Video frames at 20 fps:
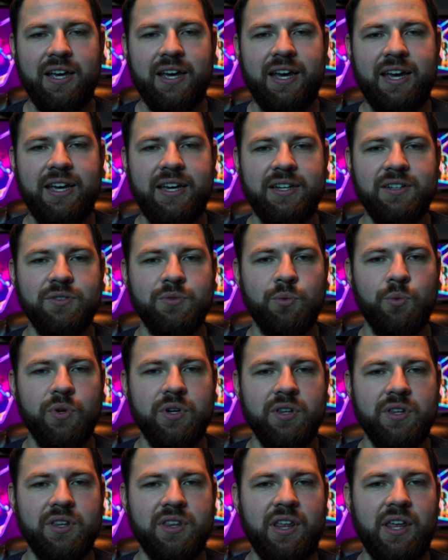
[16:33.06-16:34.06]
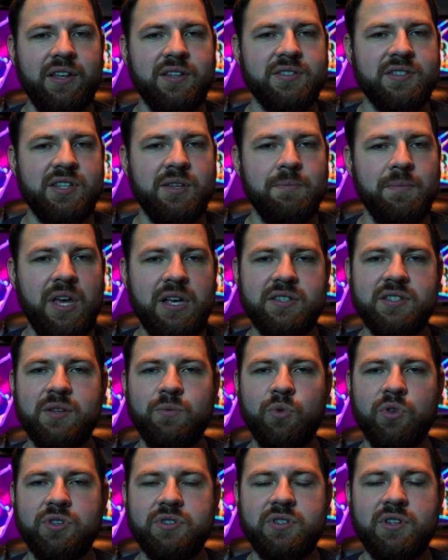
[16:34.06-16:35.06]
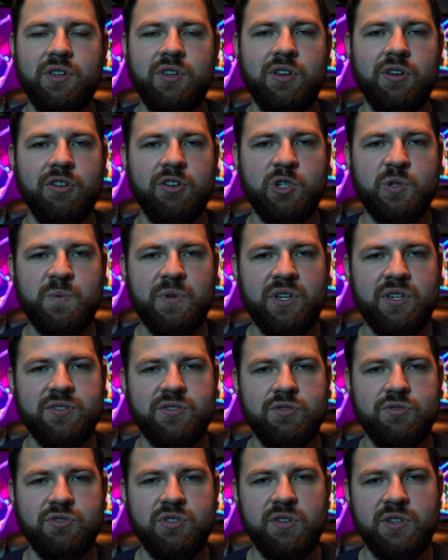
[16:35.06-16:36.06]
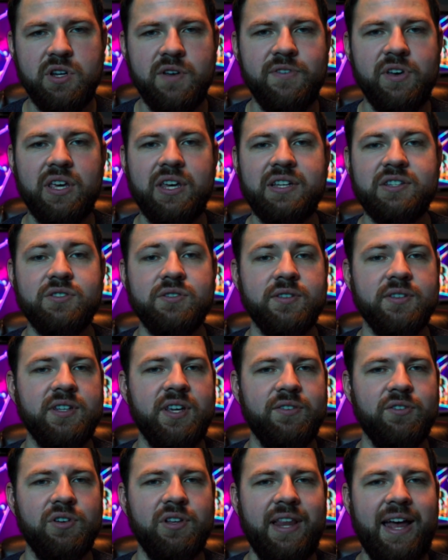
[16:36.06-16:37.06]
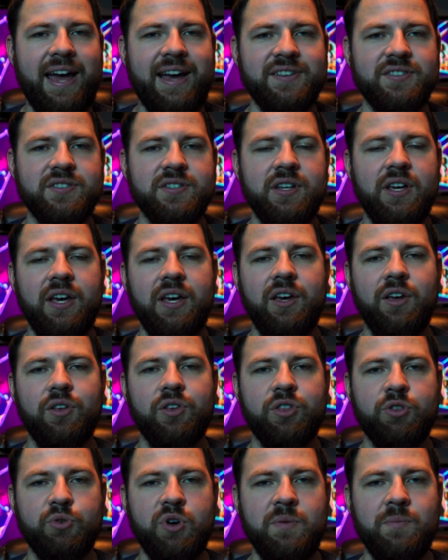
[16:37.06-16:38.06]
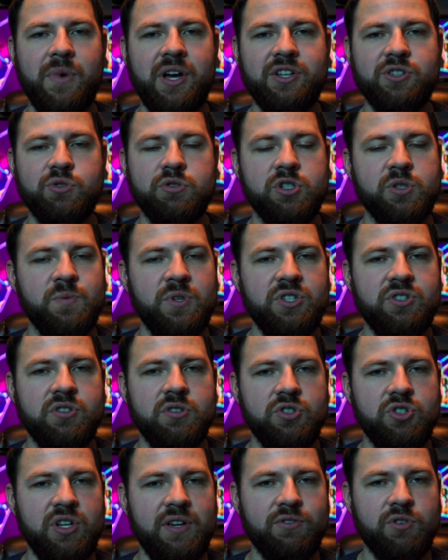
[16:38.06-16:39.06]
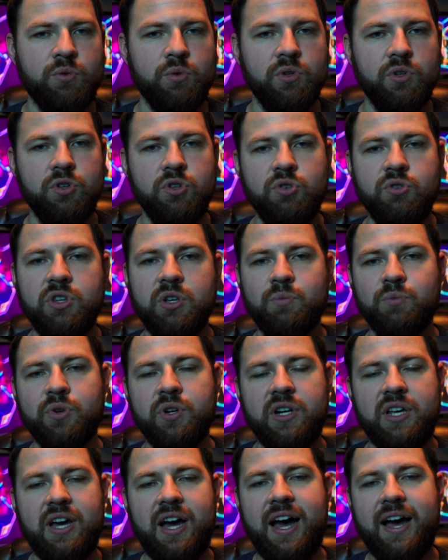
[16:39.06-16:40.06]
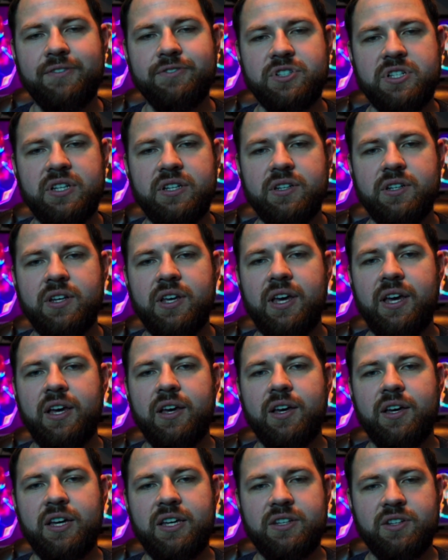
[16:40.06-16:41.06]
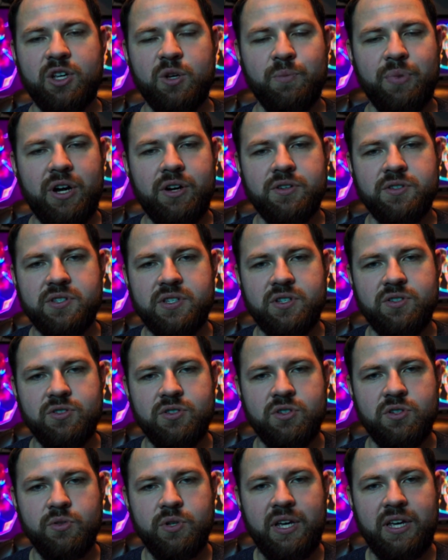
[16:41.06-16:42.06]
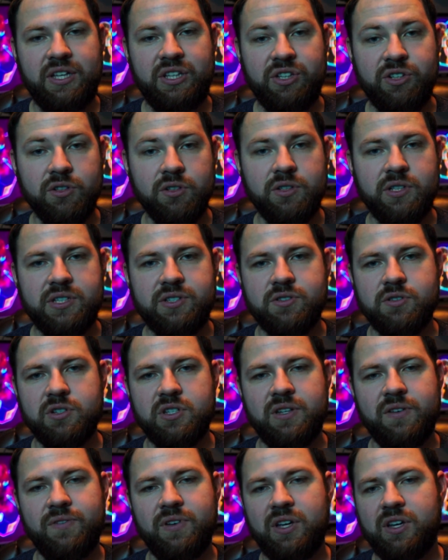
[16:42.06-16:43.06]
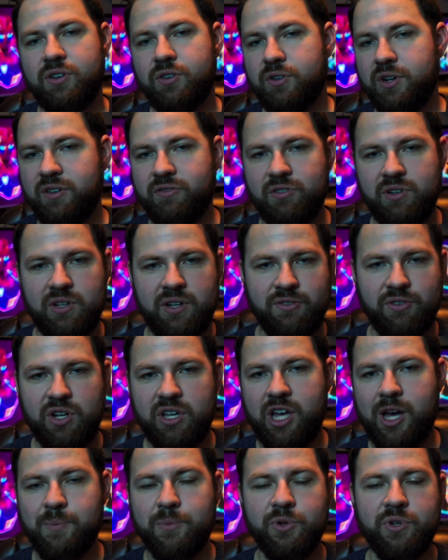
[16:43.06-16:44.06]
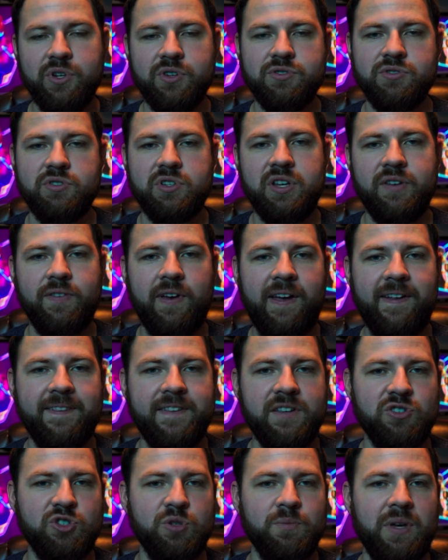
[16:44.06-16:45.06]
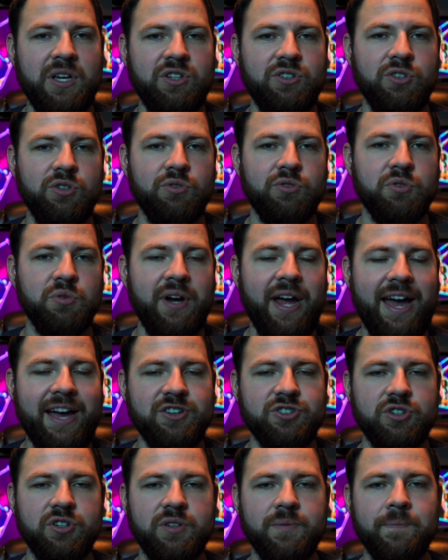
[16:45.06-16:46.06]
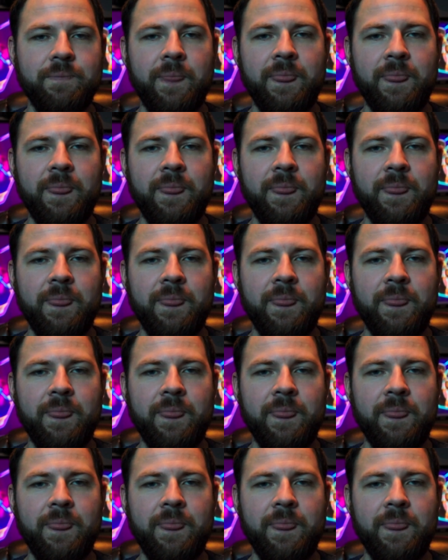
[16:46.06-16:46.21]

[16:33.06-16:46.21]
And one of the things that makes them really secure is because their certificates only ever last 3 months, which means that you have to renew them pretty often in comparison to a yearly certificate or even every couple year certificate that you may do through Azure.